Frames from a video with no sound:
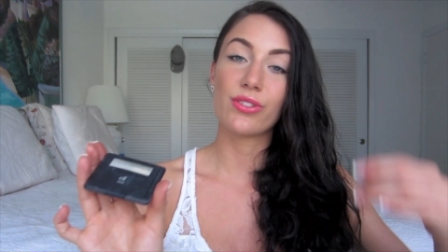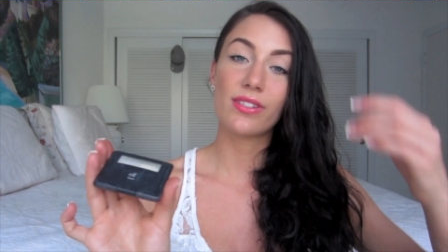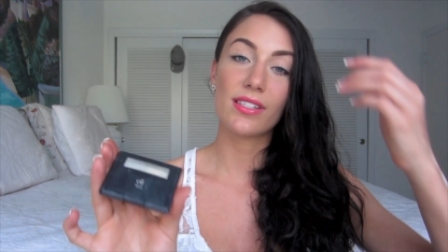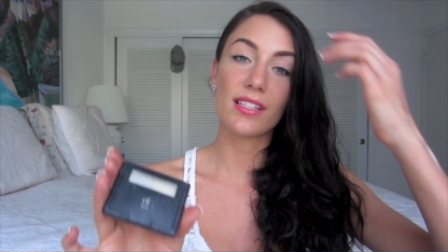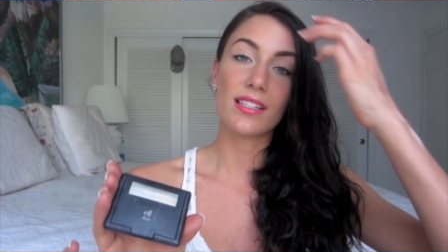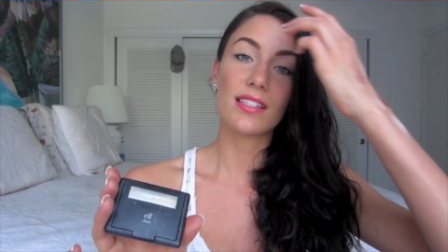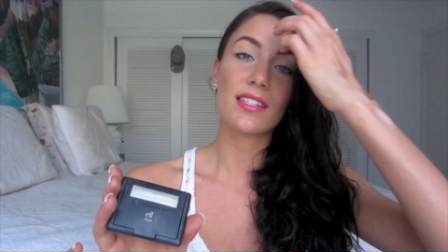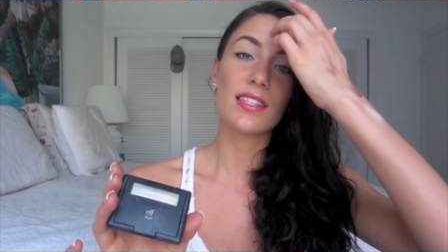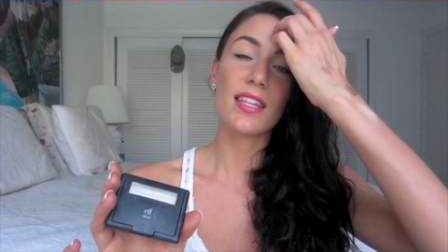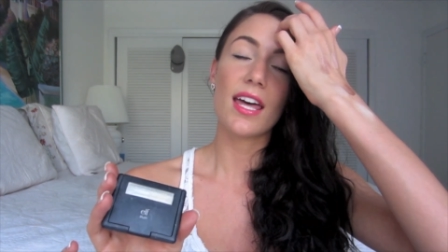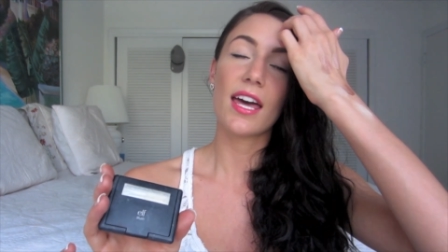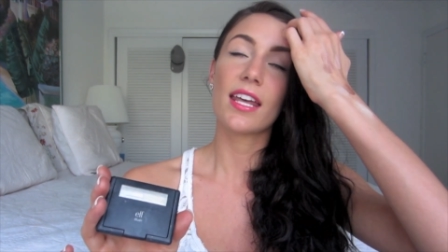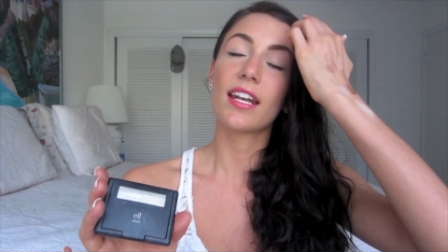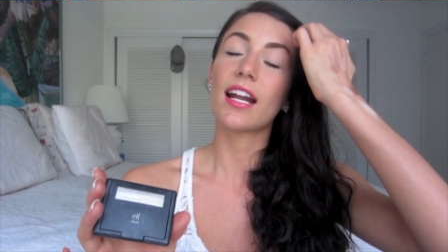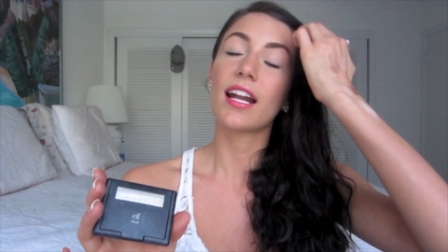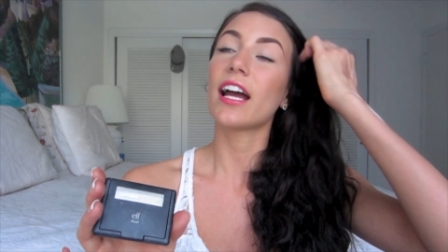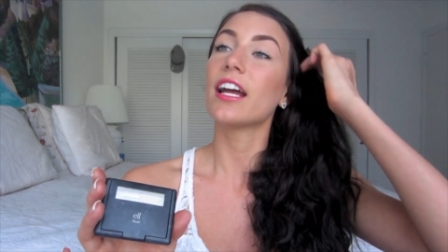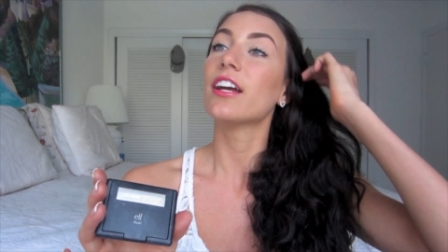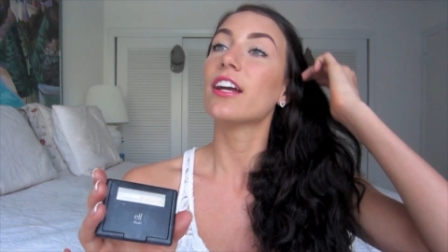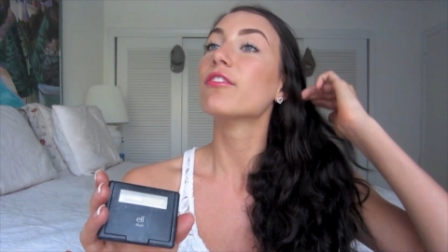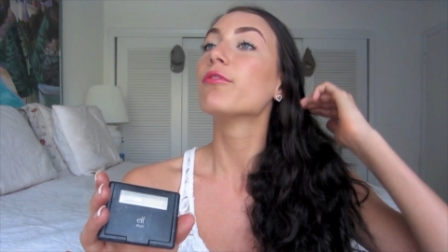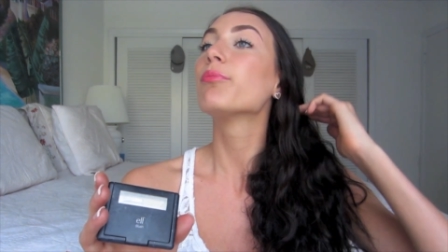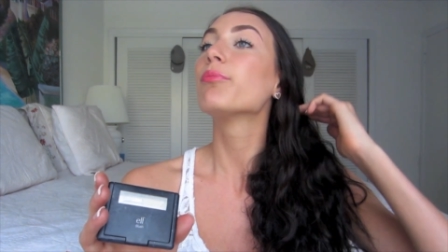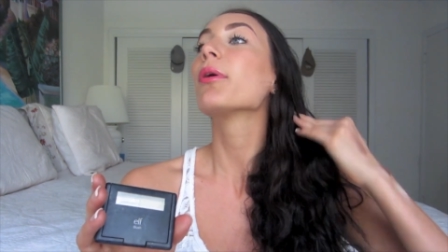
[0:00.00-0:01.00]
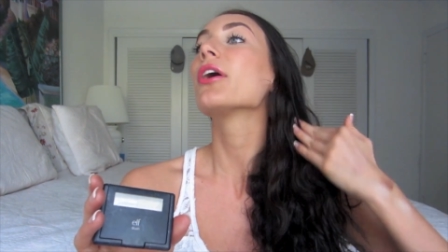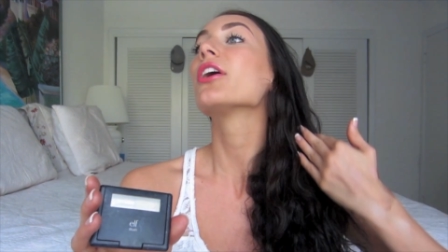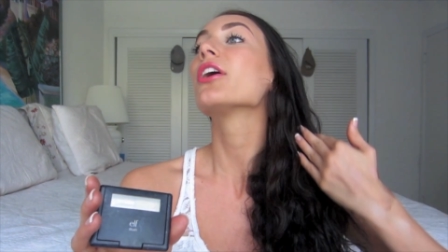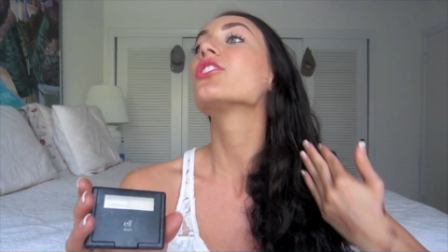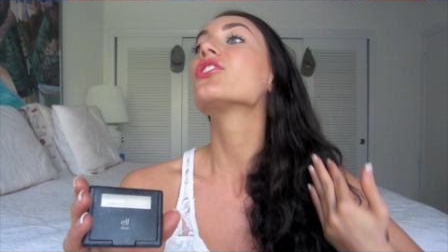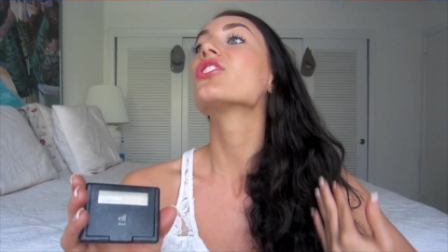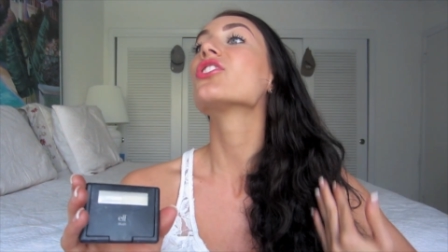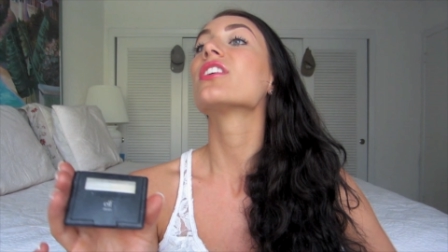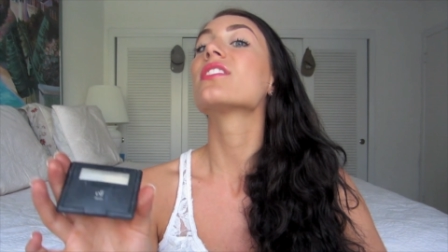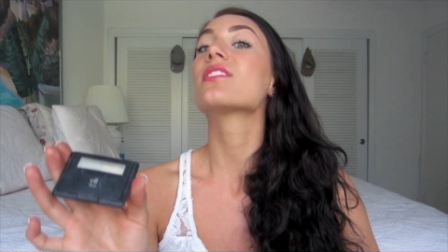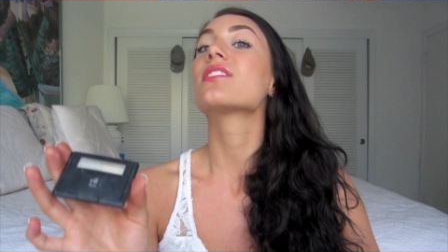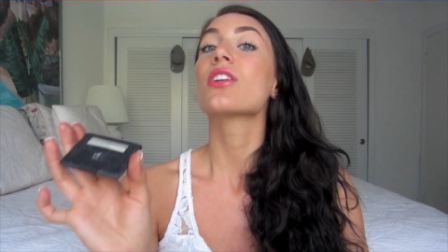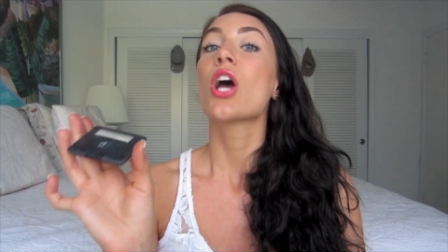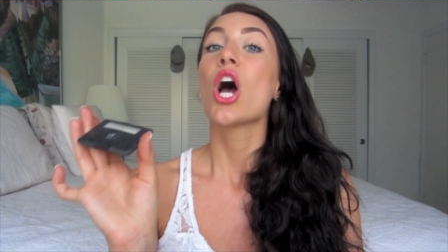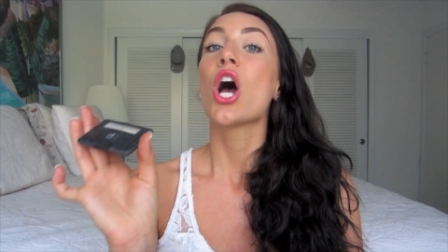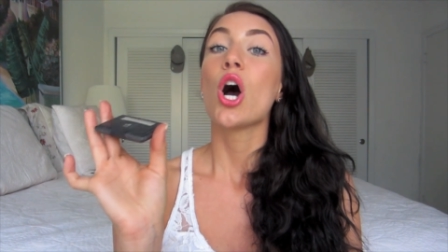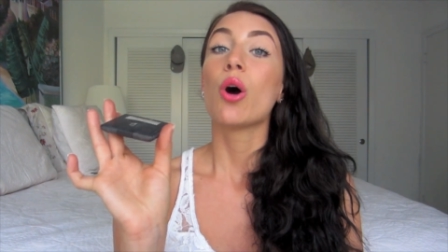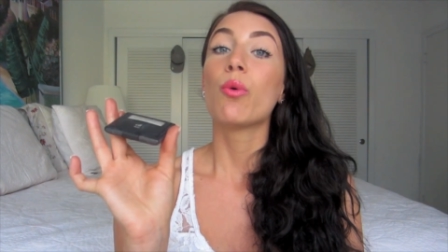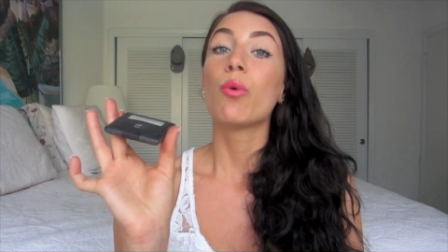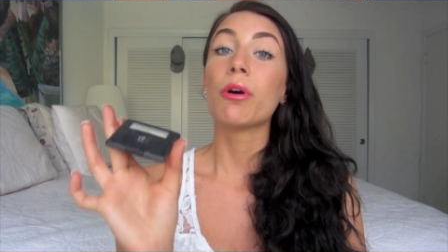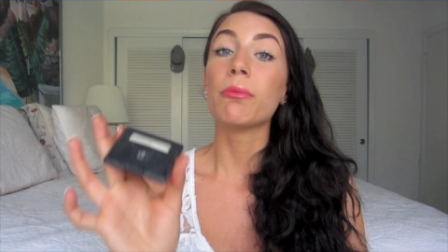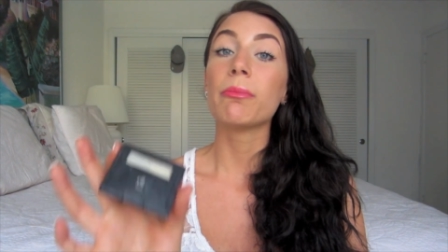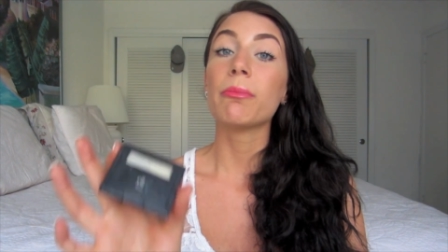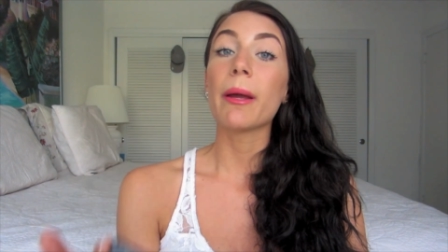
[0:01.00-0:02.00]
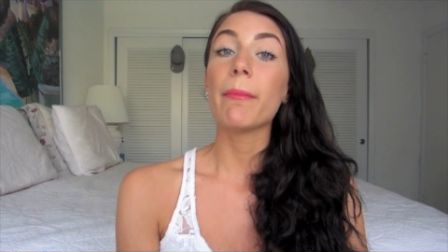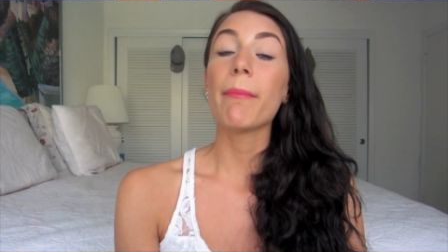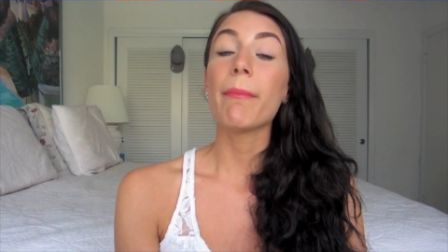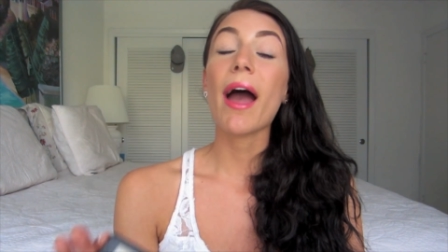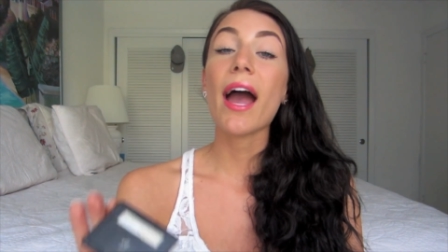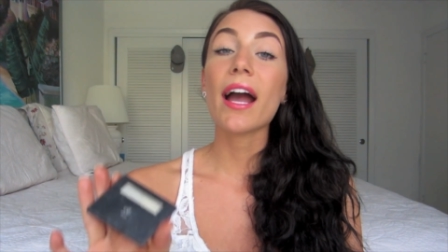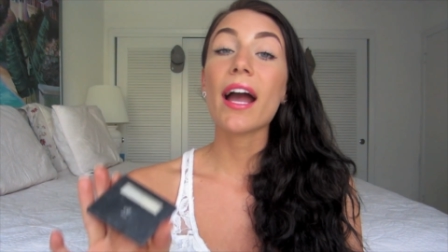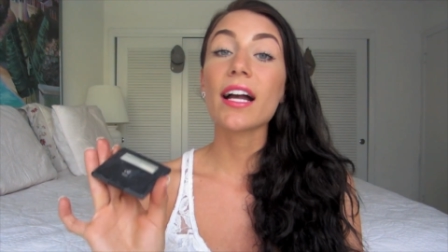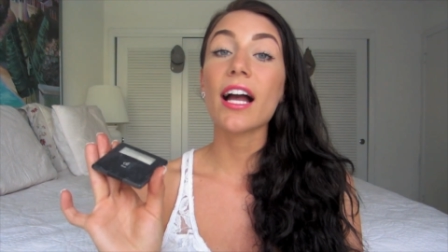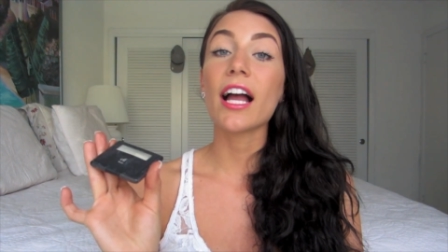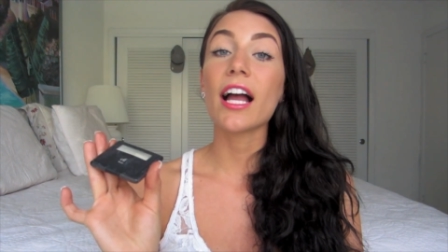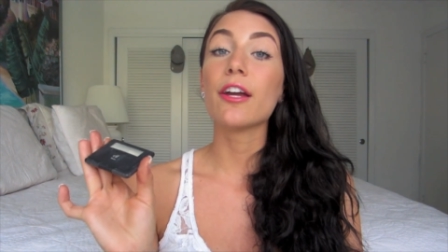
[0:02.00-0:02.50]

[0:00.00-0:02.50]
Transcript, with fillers: Since then, I've purchased one by MAC,